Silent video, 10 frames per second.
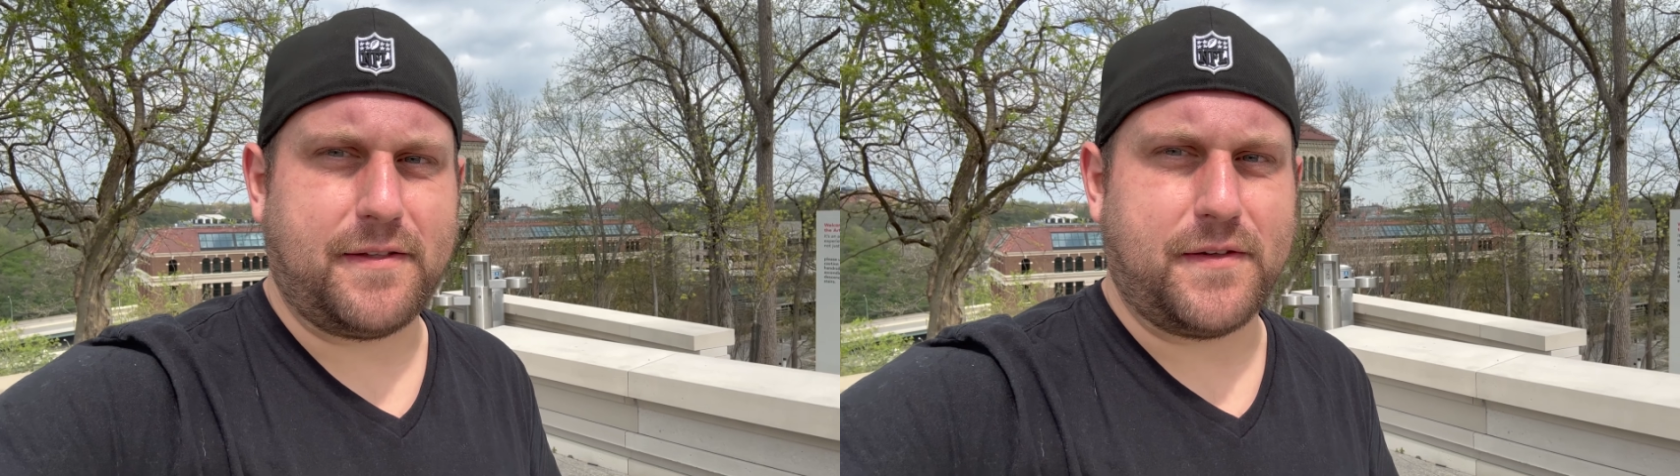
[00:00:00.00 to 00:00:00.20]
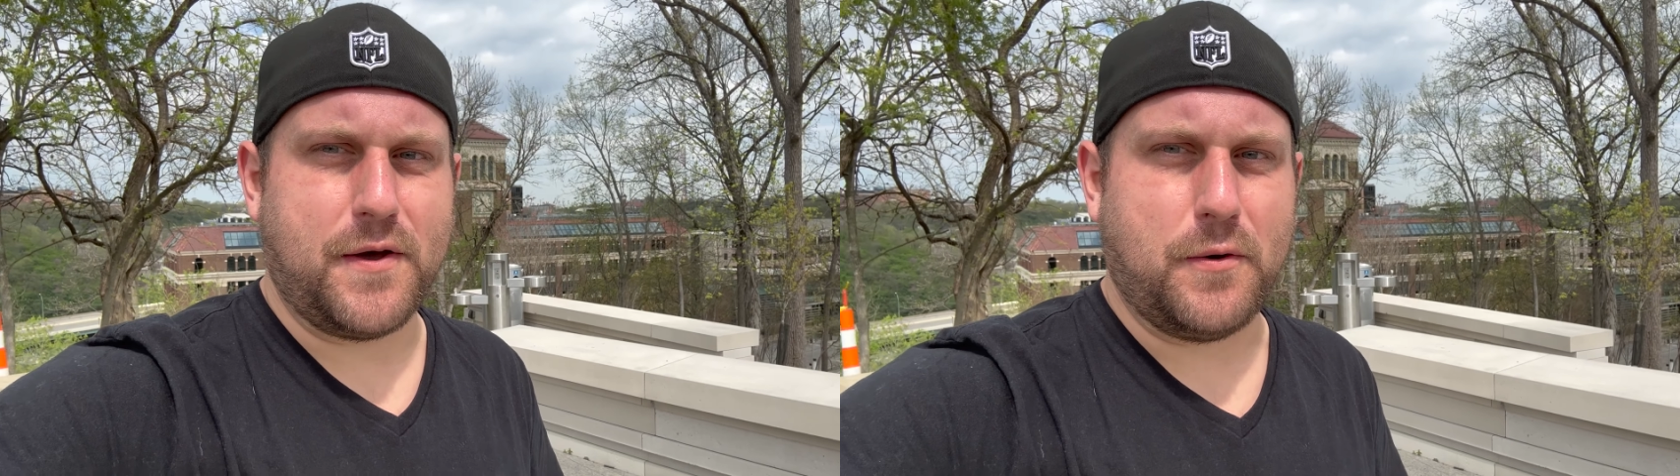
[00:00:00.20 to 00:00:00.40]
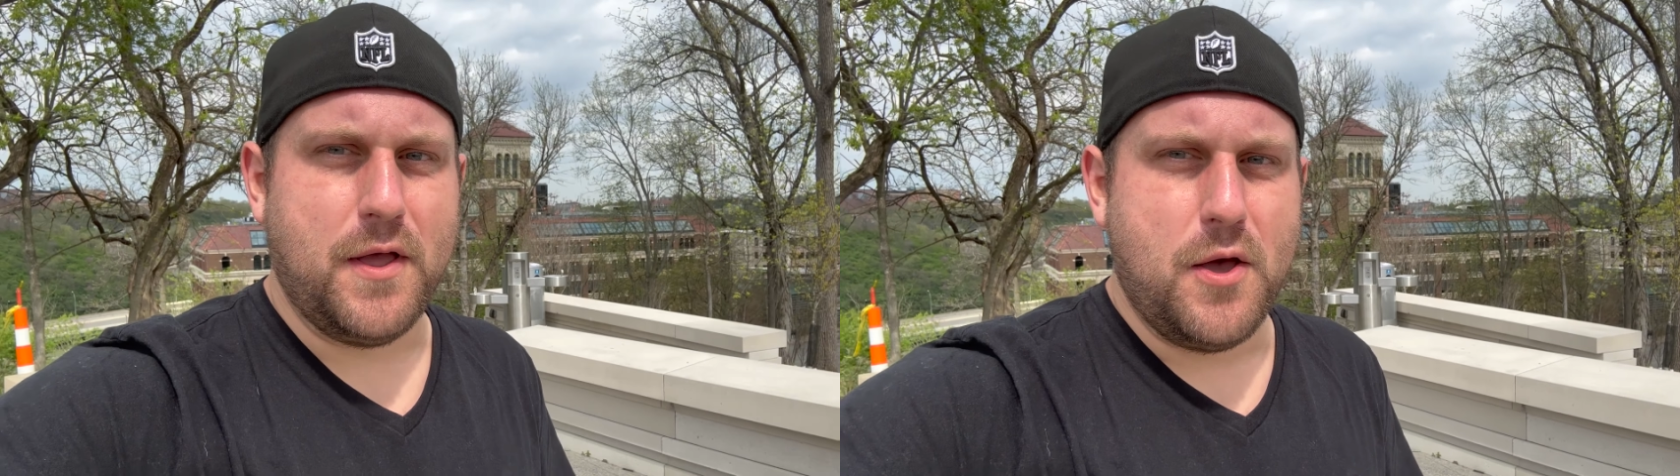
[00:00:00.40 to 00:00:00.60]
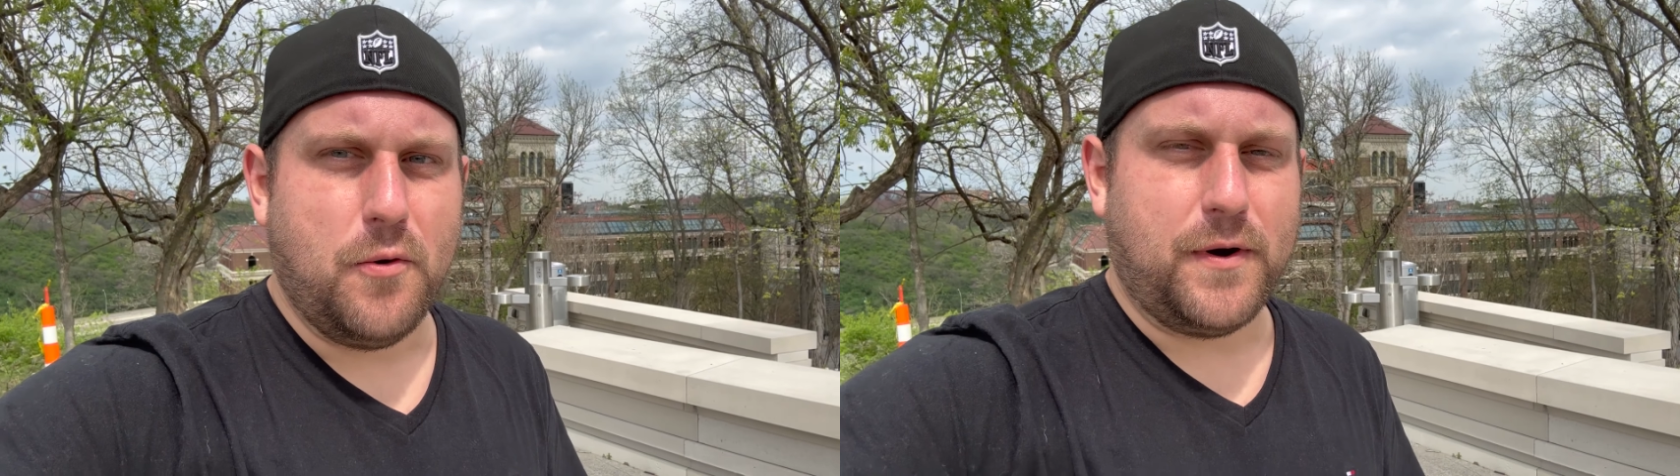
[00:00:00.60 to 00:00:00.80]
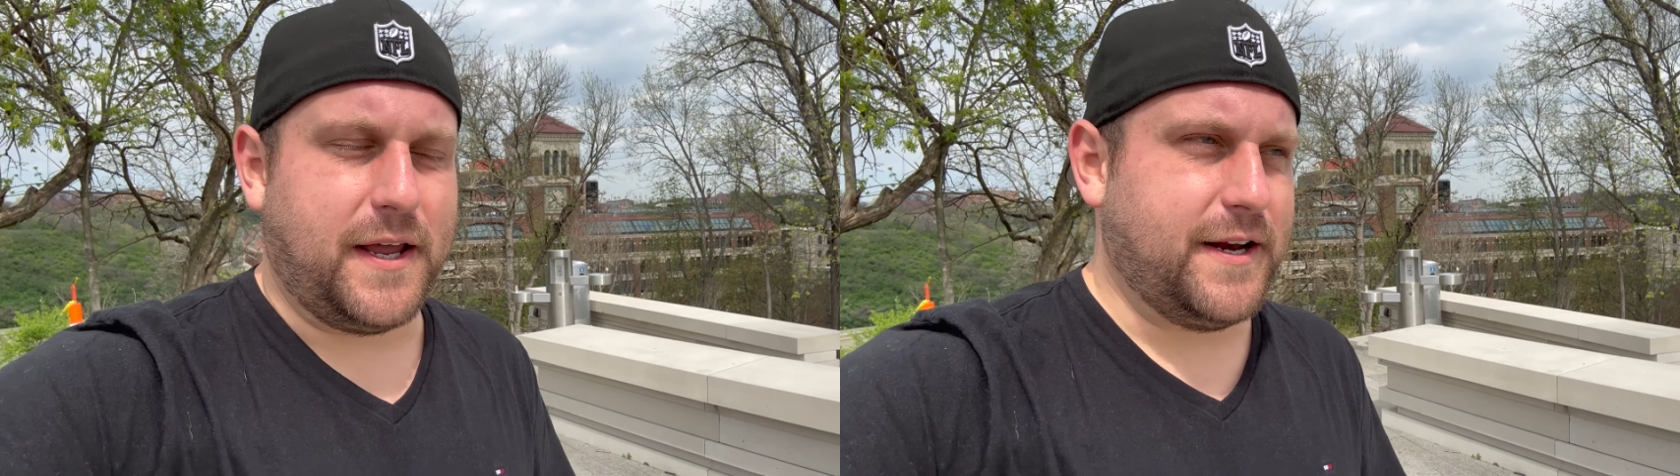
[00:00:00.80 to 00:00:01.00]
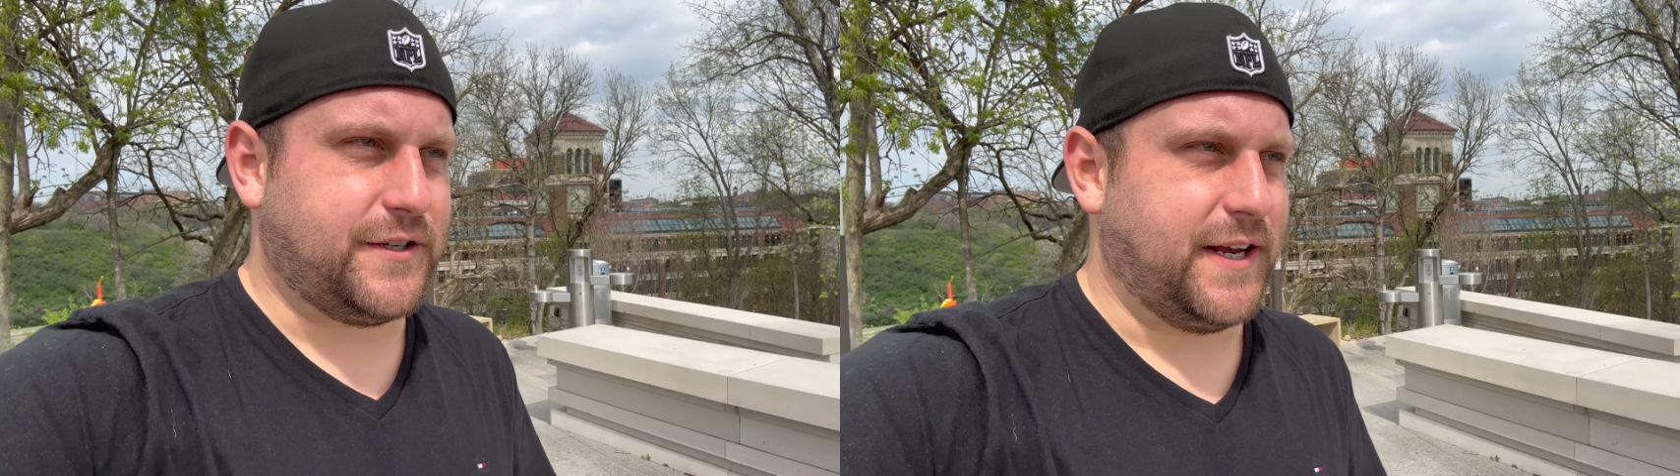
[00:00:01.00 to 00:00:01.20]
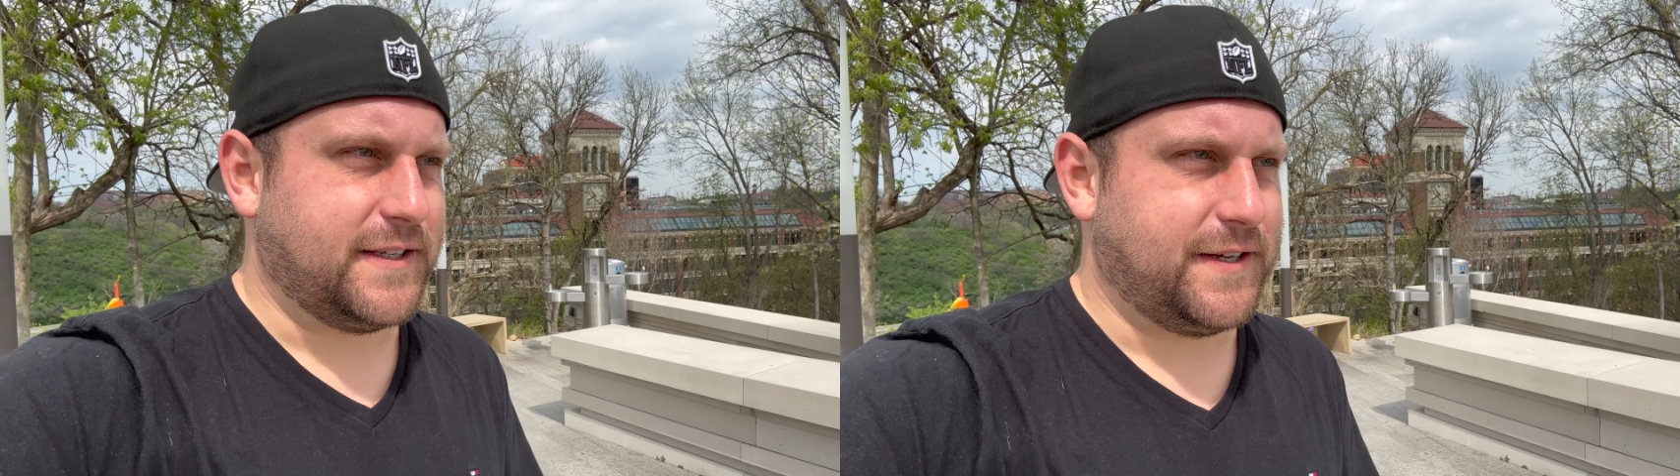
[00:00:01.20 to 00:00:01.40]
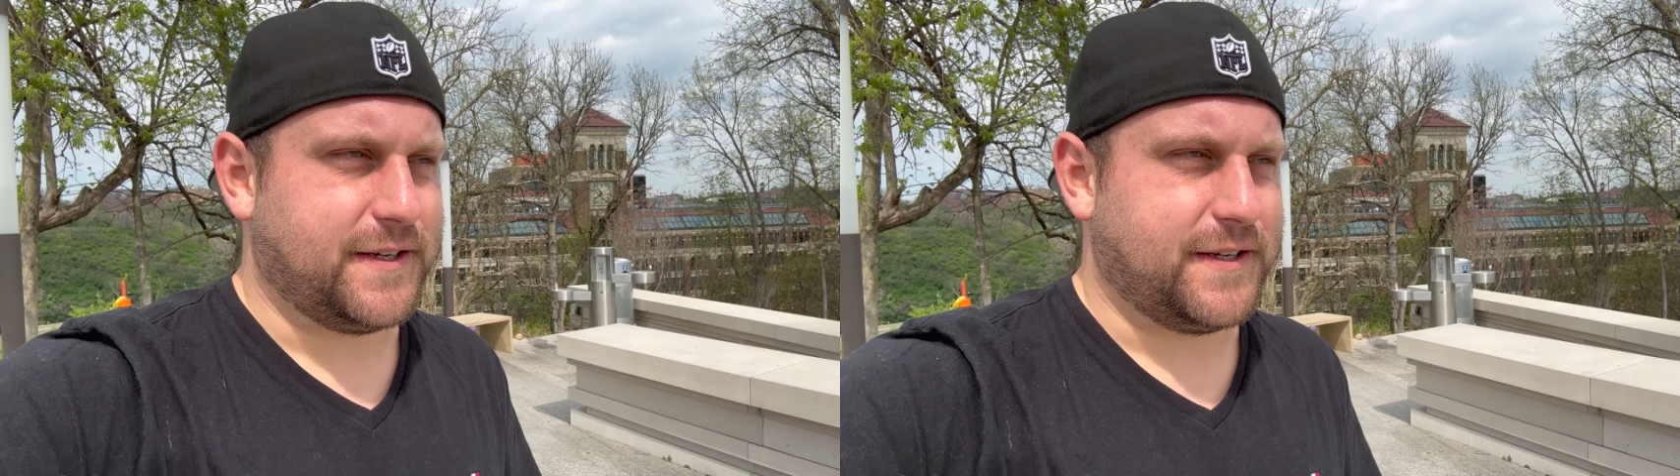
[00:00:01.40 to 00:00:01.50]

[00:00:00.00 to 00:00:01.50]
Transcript: So when I get a chance